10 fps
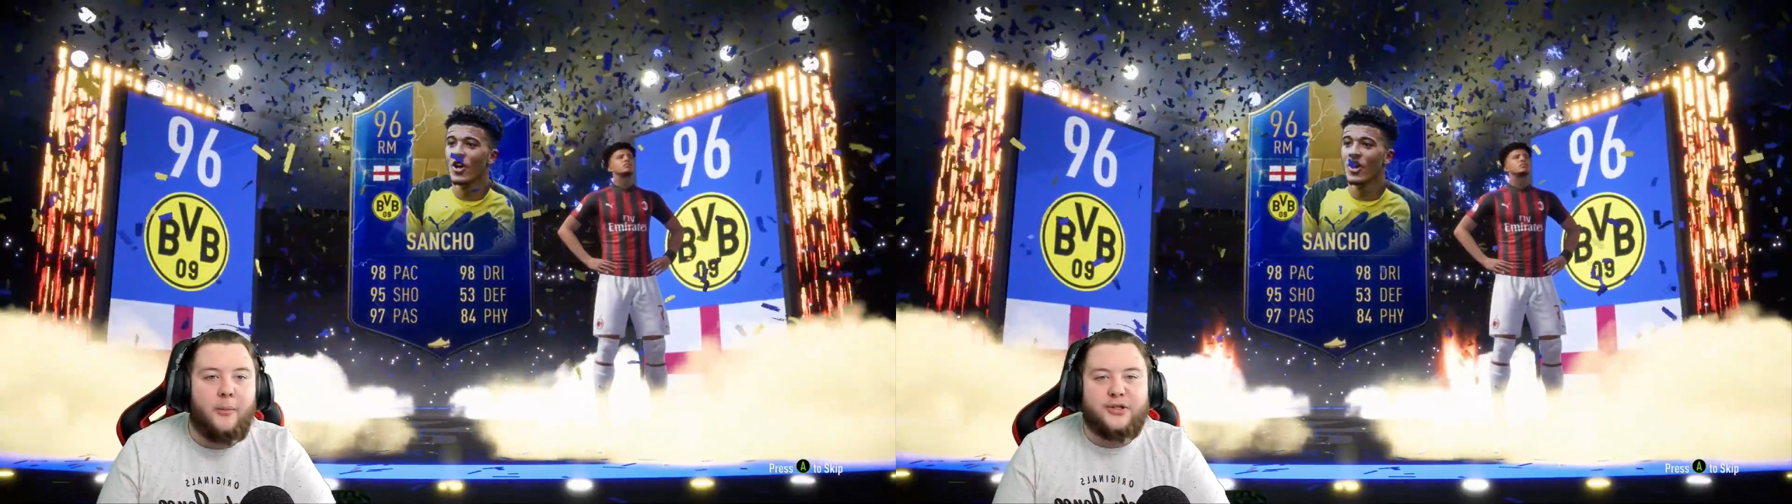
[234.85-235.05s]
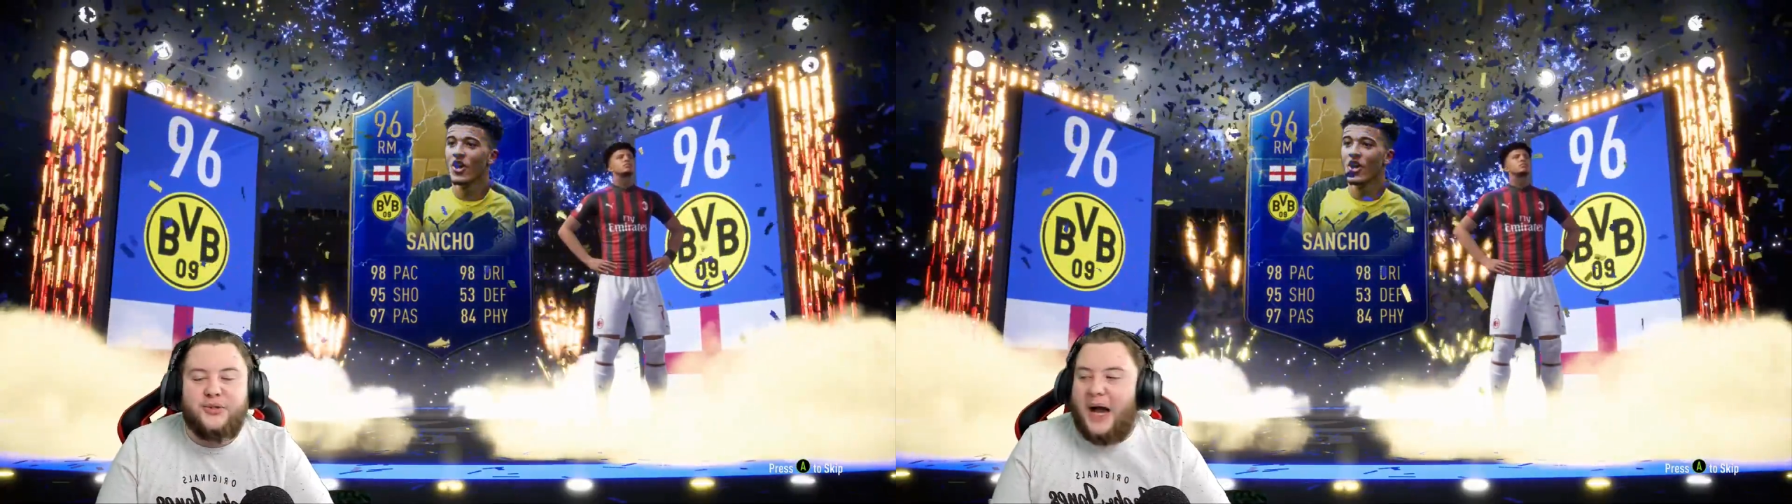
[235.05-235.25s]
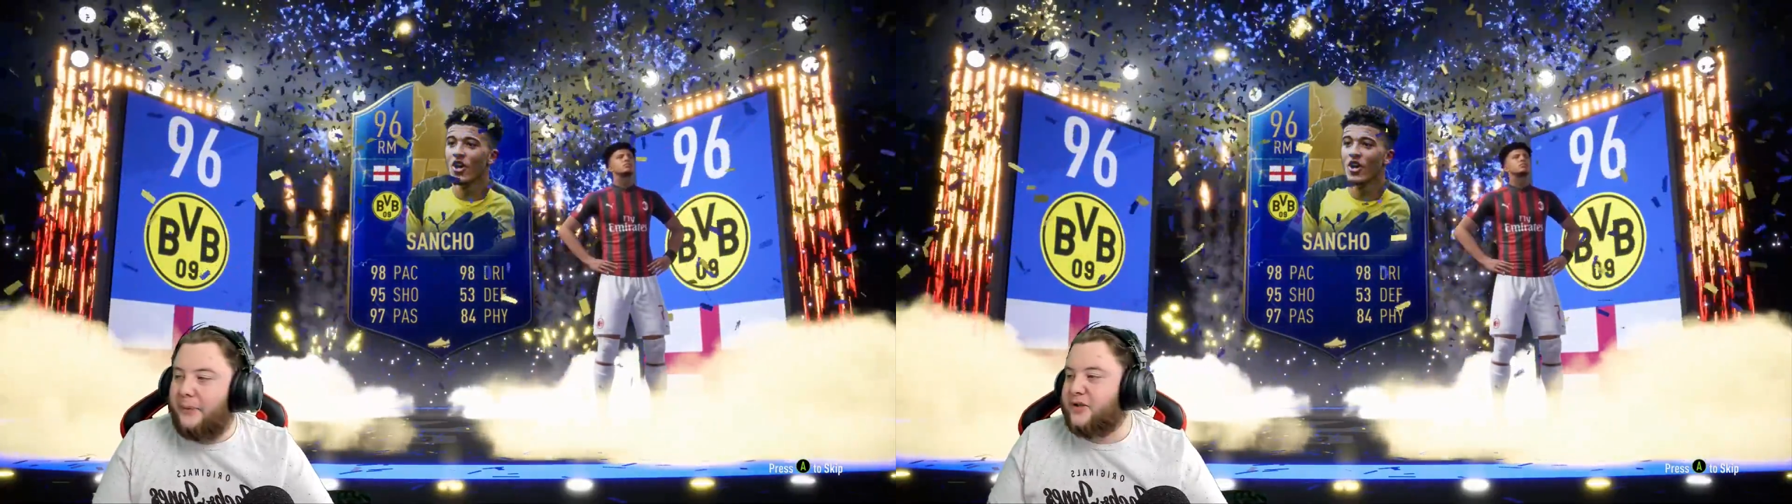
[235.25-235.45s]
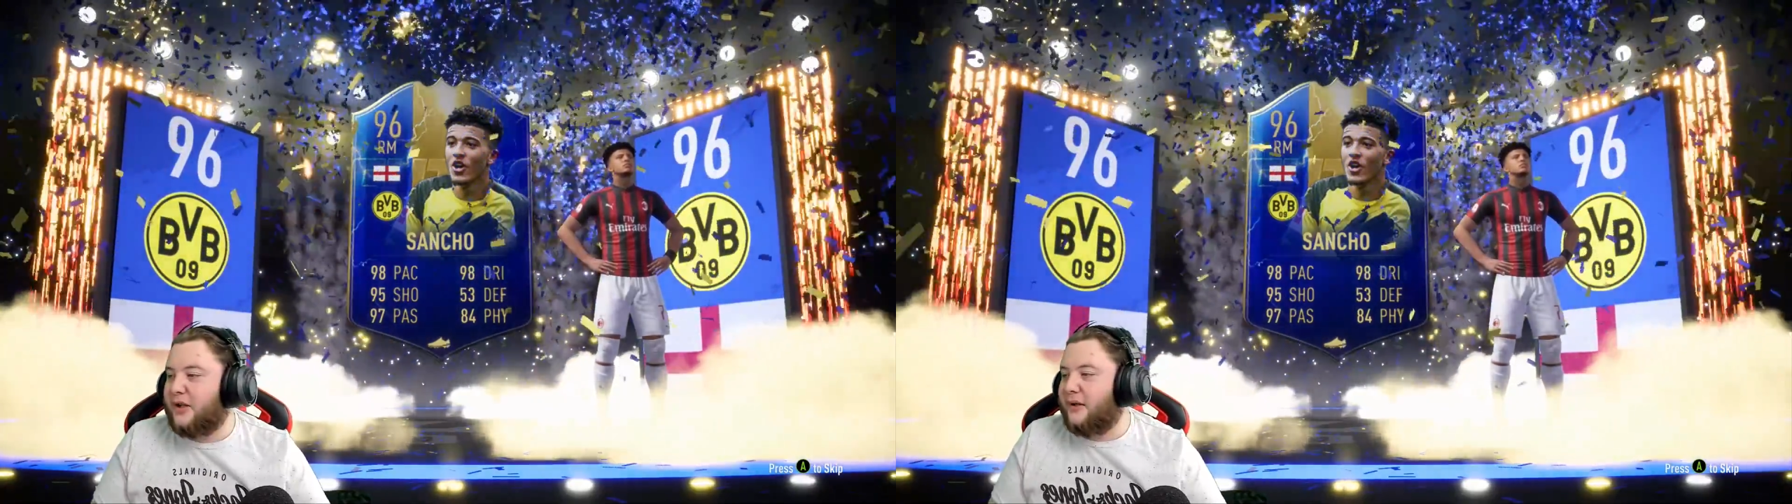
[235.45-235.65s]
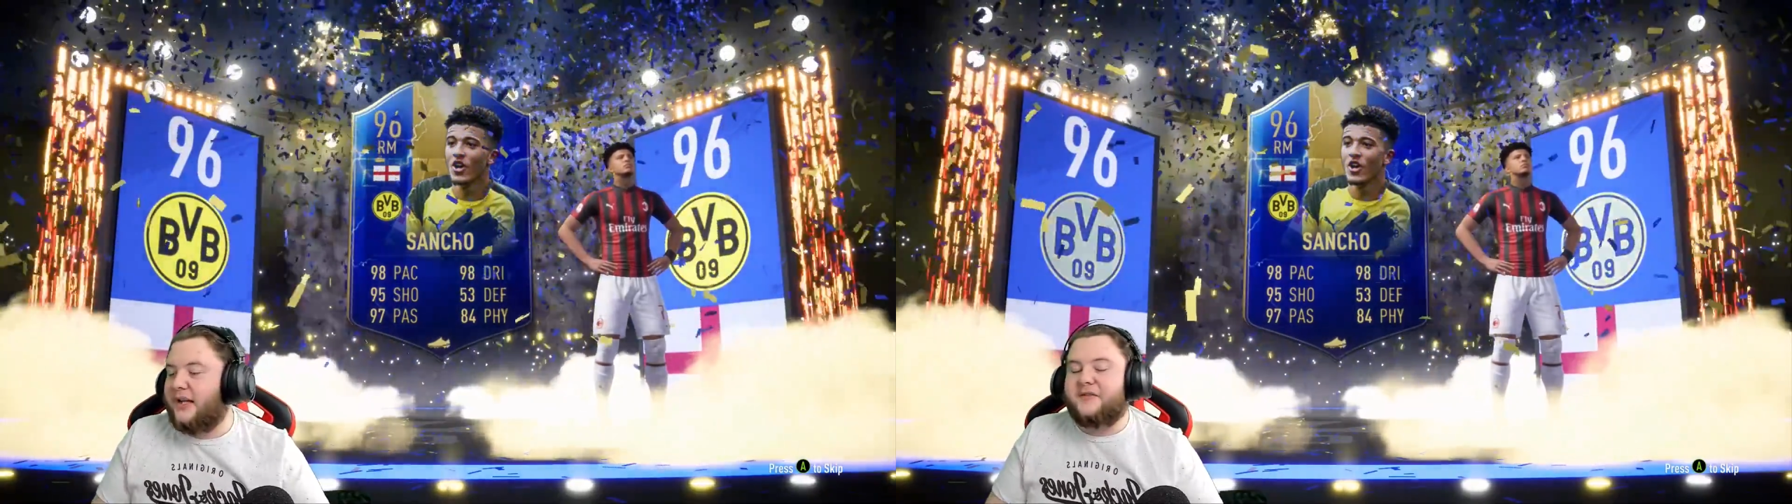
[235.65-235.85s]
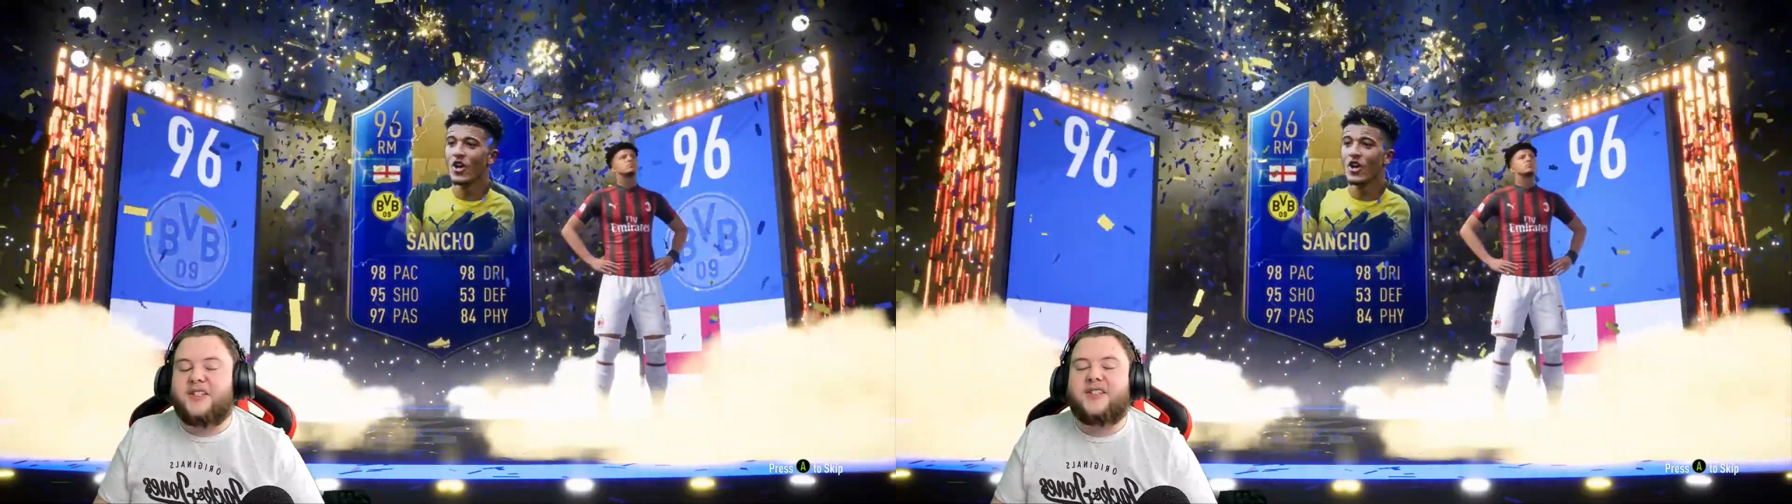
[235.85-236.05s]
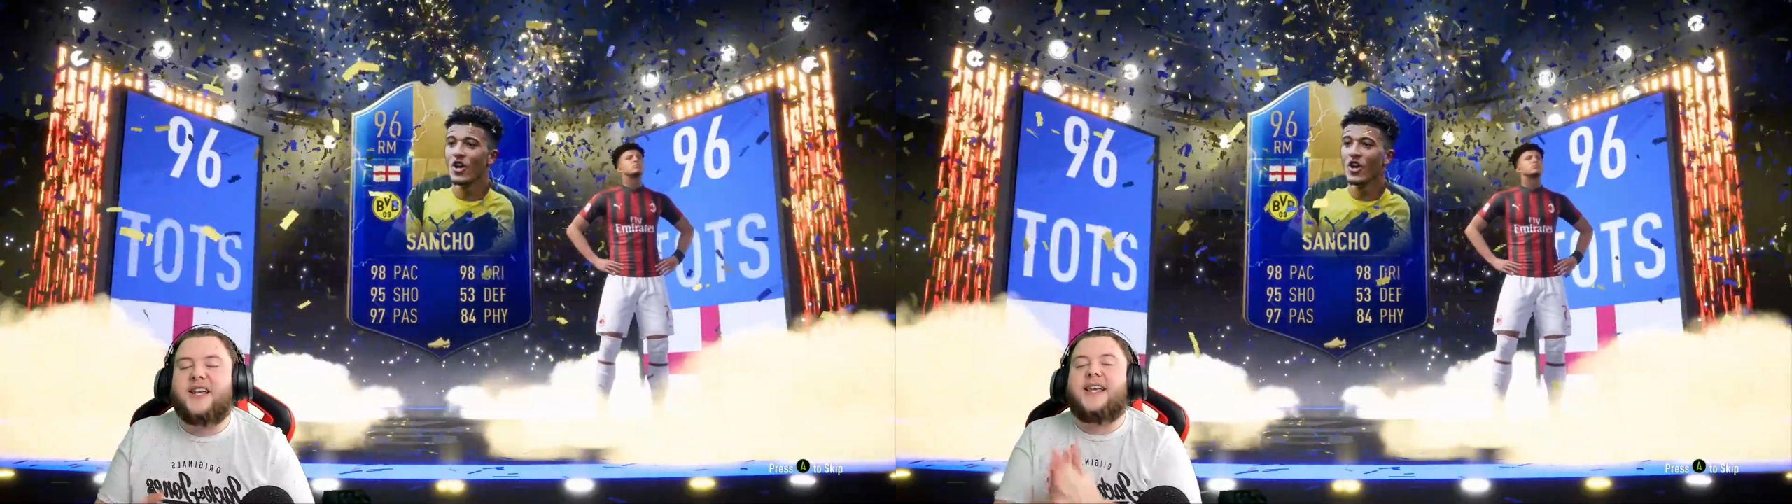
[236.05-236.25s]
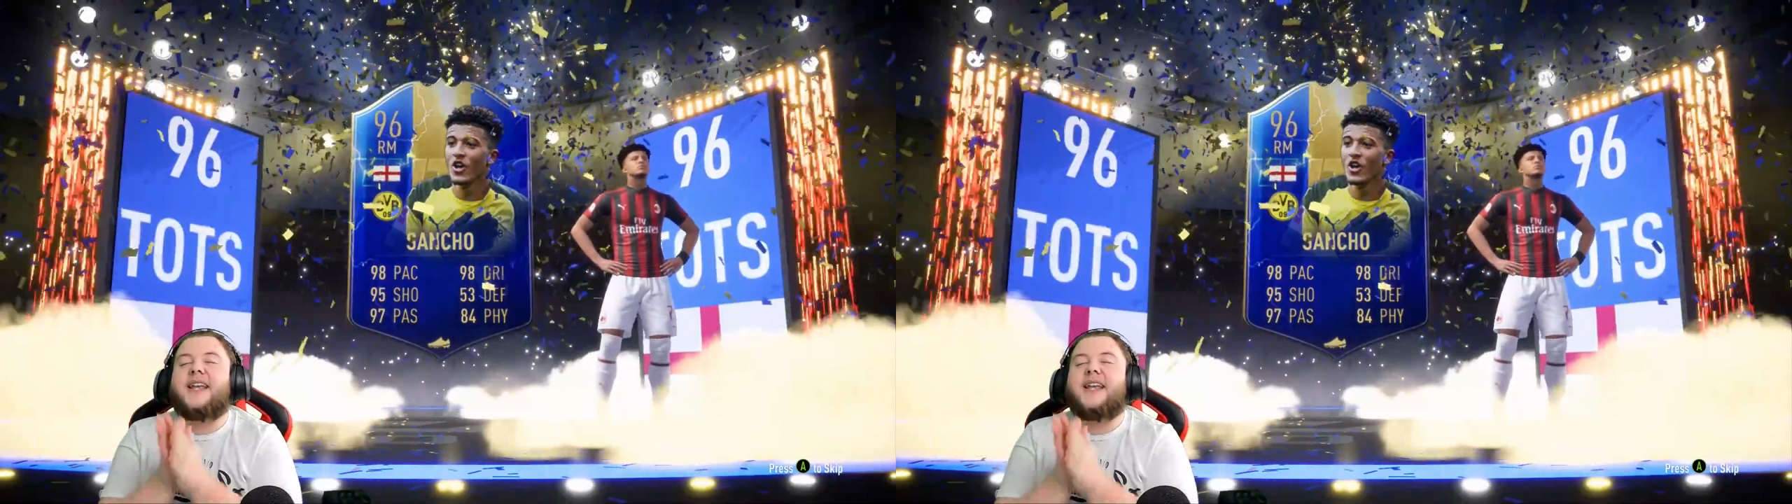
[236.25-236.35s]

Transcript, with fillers: which you absolutely love to see.